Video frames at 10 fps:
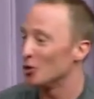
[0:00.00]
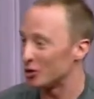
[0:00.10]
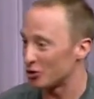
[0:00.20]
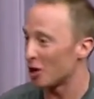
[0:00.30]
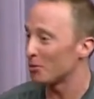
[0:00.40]

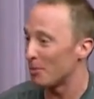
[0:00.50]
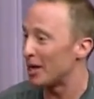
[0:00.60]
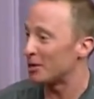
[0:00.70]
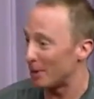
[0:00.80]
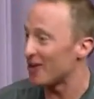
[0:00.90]
was not
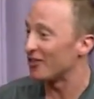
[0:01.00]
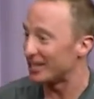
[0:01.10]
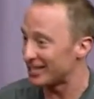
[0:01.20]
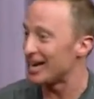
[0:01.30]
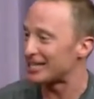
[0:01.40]
prepared to pay for the
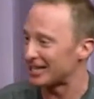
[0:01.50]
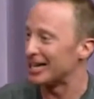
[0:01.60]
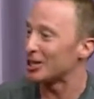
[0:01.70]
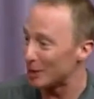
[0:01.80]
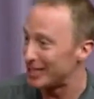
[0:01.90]
test
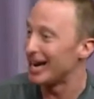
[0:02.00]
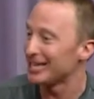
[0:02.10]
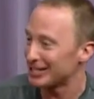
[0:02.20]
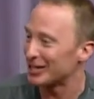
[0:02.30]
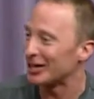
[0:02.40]
unless we
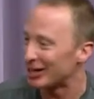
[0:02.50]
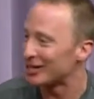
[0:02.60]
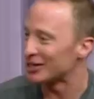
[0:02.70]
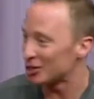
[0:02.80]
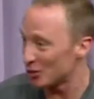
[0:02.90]
tested the
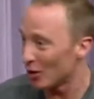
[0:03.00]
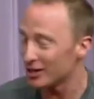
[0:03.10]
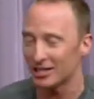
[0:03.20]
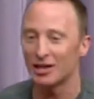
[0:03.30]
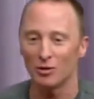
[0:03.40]
things that she
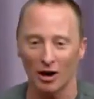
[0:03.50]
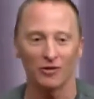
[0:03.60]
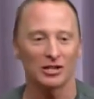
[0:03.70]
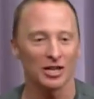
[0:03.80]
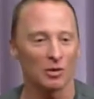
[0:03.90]
wanted, and
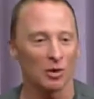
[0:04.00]
obviously